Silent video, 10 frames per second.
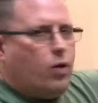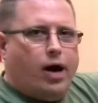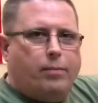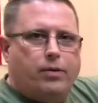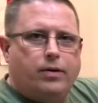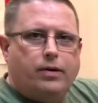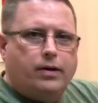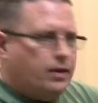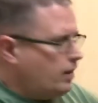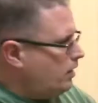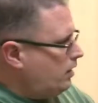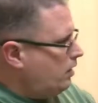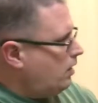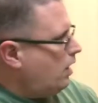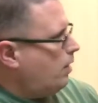up,
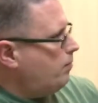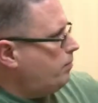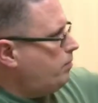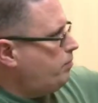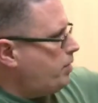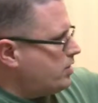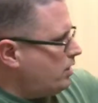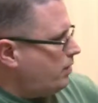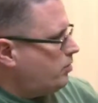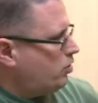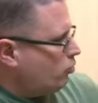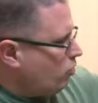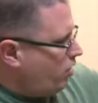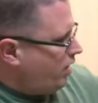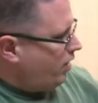um, basically up to the groin